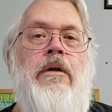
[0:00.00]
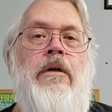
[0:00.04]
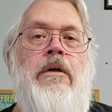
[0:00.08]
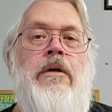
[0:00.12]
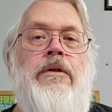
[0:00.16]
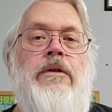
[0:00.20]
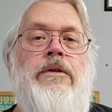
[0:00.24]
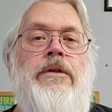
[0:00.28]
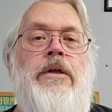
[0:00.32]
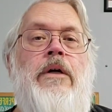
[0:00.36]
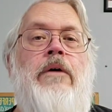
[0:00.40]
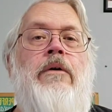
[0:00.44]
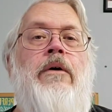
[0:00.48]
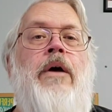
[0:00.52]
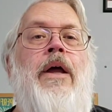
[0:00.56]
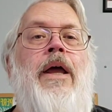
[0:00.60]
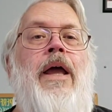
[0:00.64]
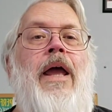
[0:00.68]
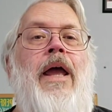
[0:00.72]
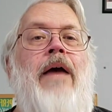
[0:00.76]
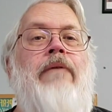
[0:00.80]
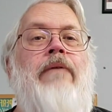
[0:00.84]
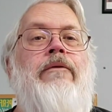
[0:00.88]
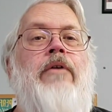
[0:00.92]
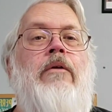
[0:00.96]
So,
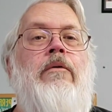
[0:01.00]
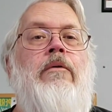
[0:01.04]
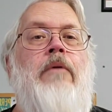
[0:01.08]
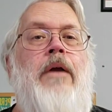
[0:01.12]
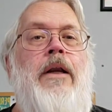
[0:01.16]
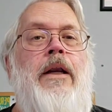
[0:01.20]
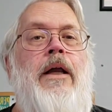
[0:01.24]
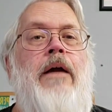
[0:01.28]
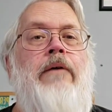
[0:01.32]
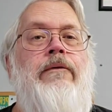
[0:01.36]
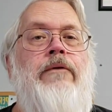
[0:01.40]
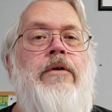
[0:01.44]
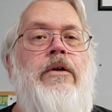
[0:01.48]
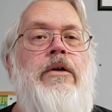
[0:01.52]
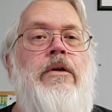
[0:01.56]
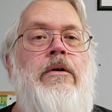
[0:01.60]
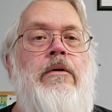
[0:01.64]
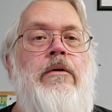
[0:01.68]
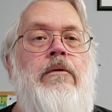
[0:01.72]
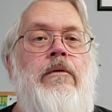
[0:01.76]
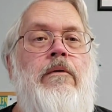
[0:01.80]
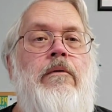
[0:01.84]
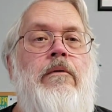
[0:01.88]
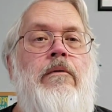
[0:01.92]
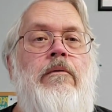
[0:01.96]
have a great afternoon,